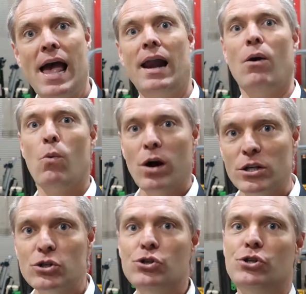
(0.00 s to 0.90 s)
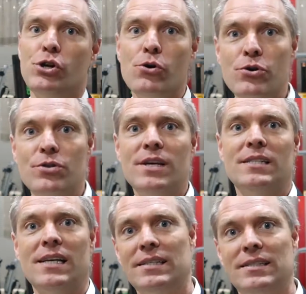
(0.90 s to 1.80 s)
and I wanted to show you
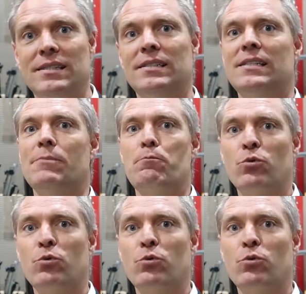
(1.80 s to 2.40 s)
this as this is a